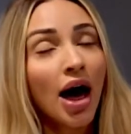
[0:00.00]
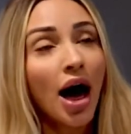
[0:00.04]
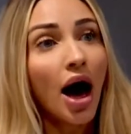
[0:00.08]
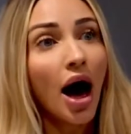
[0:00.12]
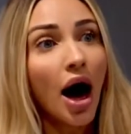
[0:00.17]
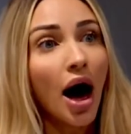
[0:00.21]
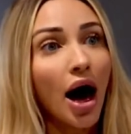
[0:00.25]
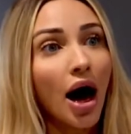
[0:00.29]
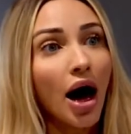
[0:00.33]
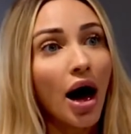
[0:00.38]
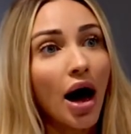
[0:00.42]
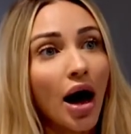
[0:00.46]

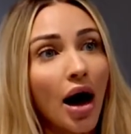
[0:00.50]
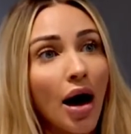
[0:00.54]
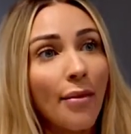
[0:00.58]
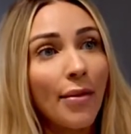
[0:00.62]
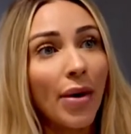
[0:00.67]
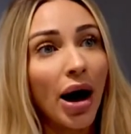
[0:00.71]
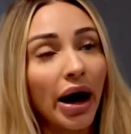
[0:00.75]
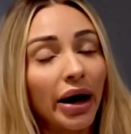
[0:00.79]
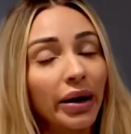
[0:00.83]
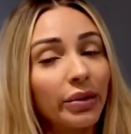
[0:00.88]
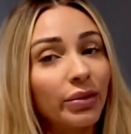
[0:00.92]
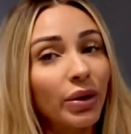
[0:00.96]

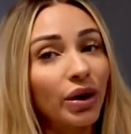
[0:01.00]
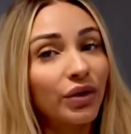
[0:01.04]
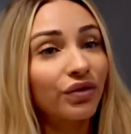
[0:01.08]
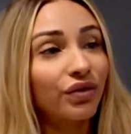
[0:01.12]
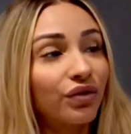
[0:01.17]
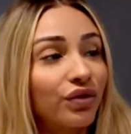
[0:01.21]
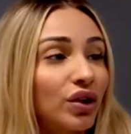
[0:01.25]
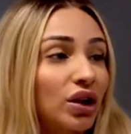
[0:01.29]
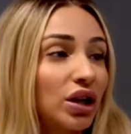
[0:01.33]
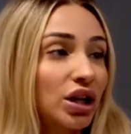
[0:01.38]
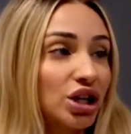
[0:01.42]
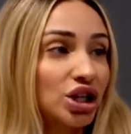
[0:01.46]
I'm
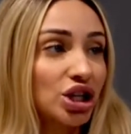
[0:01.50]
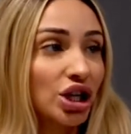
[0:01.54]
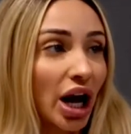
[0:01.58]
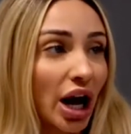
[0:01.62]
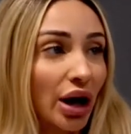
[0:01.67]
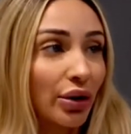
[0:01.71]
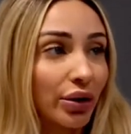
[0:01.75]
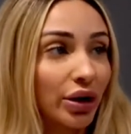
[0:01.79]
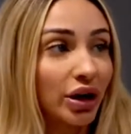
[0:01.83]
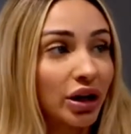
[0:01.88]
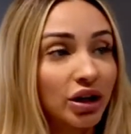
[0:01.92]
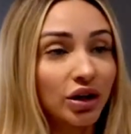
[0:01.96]
fully
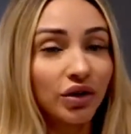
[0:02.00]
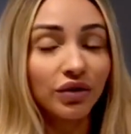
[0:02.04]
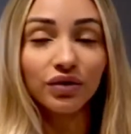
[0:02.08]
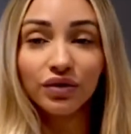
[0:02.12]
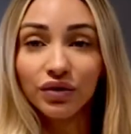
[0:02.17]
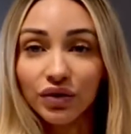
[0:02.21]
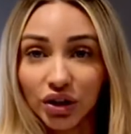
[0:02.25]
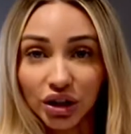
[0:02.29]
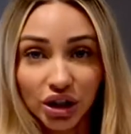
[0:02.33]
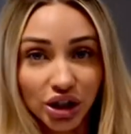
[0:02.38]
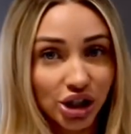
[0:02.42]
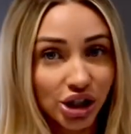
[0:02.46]
showered,
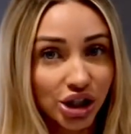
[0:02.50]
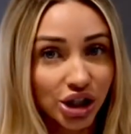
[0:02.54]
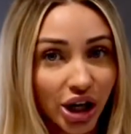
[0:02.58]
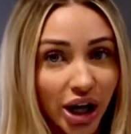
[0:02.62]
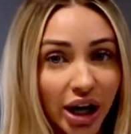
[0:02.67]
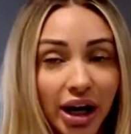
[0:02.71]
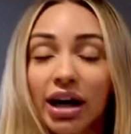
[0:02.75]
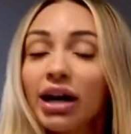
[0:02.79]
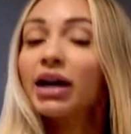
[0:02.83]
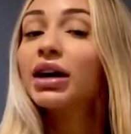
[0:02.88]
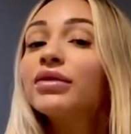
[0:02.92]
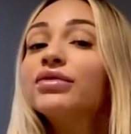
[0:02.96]
fully
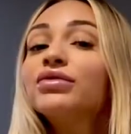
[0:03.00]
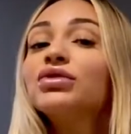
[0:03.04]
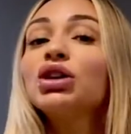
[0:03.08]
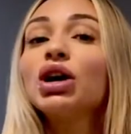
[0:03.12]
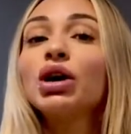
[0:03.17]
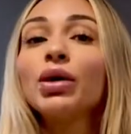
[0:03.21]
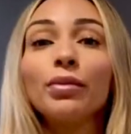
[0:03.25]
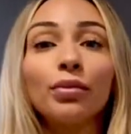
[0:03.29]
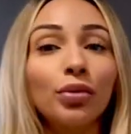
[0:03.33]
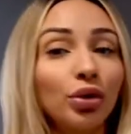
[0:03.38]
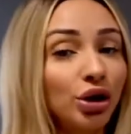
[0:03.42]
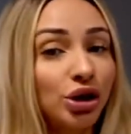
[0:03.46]
shaved,
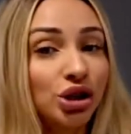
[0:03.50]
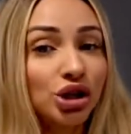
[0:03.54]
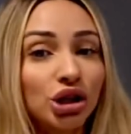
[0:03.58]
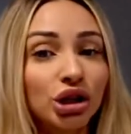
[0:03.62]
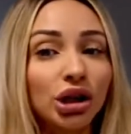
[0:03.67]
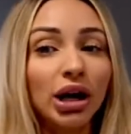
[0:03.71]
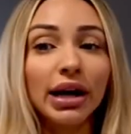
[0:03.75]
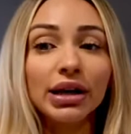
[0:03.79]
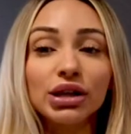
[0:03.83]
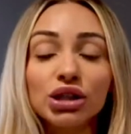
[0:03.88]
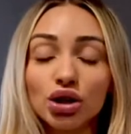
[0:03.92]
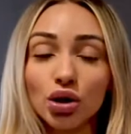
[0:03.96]

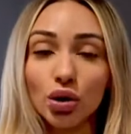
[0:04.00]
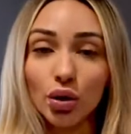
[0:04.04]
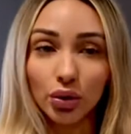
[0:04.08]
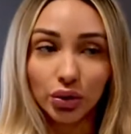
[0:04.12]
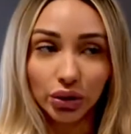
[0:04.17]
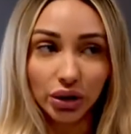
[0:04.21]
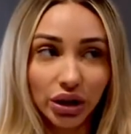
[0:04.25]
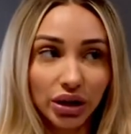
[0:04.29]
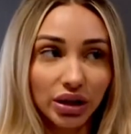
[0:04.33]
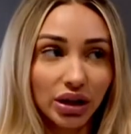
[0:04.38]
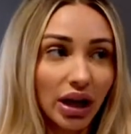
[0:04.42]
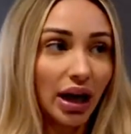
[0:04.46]
moisturized
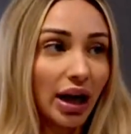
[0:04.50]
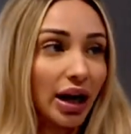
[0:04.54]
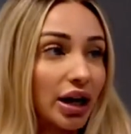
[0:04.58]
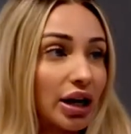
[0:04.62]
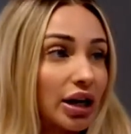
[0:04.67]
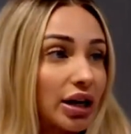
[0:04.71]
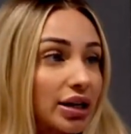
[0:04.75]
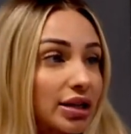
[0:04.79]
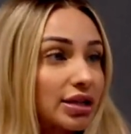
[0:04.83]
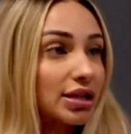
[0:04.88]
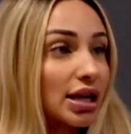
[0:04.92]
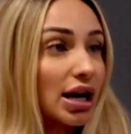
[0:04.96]
only on the
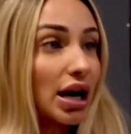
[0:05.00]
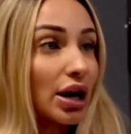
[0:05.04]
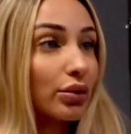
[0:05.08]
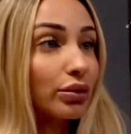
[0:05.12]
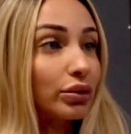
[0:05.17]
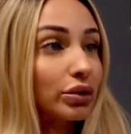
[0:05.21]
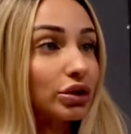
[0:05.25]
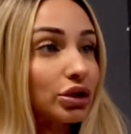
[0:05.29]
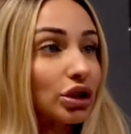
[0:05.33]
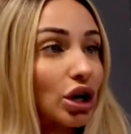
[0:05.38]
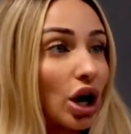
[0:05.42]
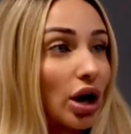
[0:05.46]
areas that I
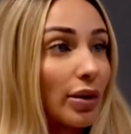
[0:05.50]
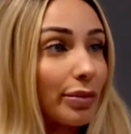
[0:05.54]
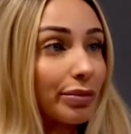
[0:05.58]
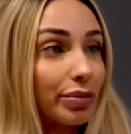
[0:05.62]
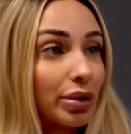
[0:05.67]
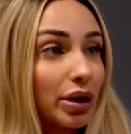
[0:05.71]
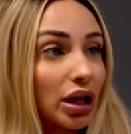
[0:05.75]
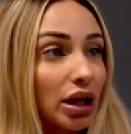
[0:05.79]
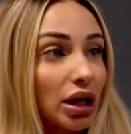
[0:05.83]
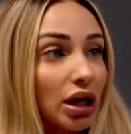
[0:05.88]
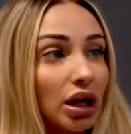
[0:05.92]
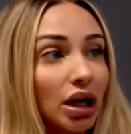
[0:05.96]
will not
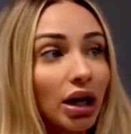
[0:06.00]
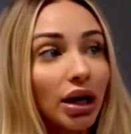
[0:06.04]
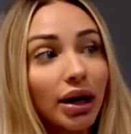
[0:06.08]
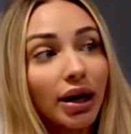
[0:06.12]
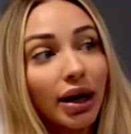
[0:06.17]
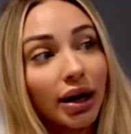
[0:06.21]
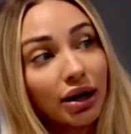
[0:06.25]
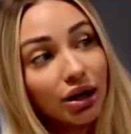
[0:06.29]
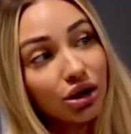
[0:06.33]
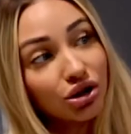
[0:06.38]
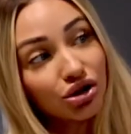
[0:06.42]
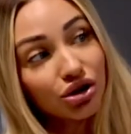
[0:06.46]
be
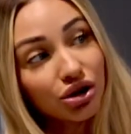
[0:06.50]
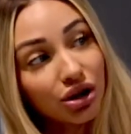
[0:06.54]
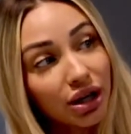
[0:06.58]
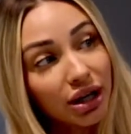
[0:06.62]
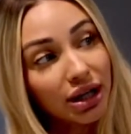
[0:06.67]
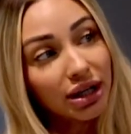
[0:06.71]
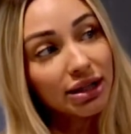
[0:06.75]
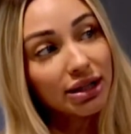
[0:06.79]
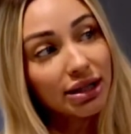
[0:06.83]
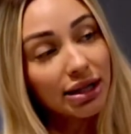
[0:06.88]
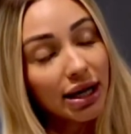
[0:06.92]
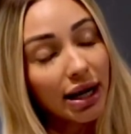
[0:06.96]
getting
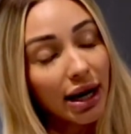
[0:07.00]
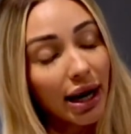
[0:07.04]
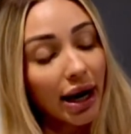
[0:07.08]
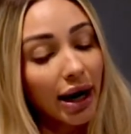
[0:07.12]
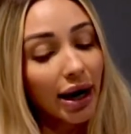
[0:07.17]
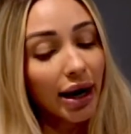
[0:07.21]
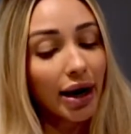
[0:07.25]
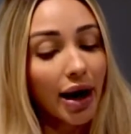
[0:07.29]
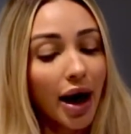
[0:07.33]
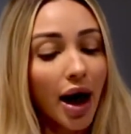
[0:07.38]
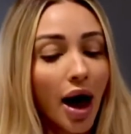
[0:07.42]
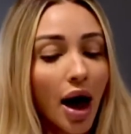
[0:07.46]
treated
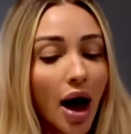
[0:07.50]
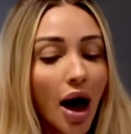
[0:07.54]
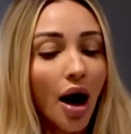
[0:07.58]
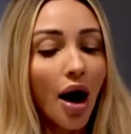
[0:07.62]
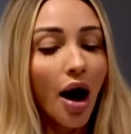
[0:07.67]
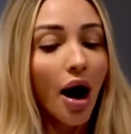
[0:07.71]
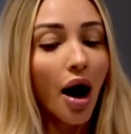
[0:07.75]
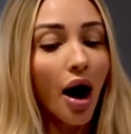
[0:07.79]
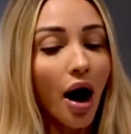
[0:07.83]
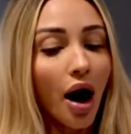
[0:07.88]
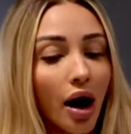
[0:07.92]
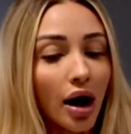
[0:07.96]
today.
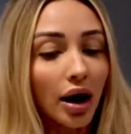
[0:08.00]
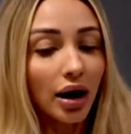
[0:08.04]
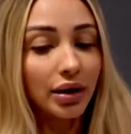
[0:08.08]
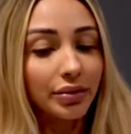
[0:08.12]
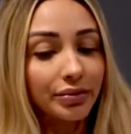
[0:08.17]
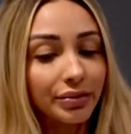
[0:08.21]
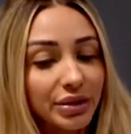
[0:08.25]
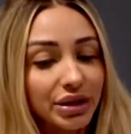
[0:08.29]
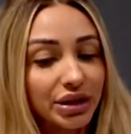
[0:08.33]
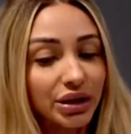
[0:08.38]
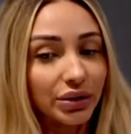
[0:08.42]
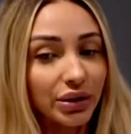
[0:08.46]

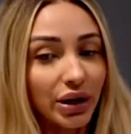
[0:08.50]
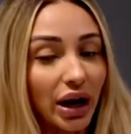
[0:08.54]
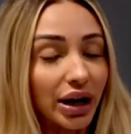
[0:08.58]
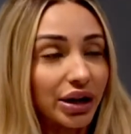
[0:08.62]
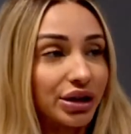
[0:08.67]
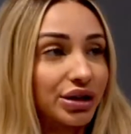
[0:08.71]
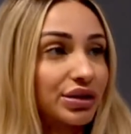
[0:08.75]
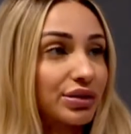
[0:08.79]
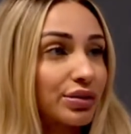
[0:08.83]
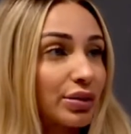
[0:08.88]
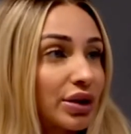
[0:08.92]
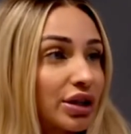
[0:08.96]
So yeah, I
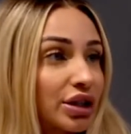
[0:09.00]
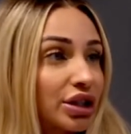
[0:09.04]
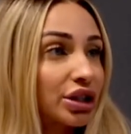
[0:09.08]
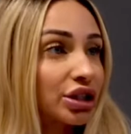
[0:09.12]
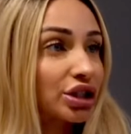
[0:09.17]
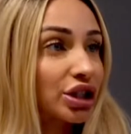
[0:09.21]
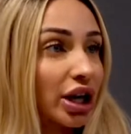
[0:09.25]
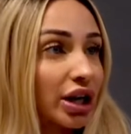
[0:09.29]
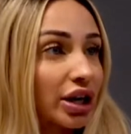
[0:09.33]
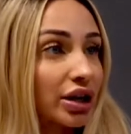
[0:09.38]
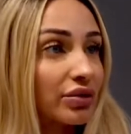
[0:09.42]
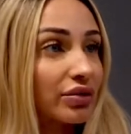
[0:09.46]
just wanted to
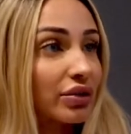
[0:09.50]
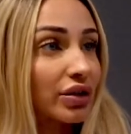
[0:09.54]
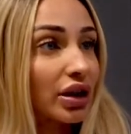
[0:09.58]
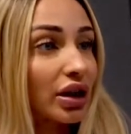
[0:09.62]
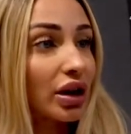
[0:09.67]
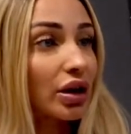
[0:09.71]
check in really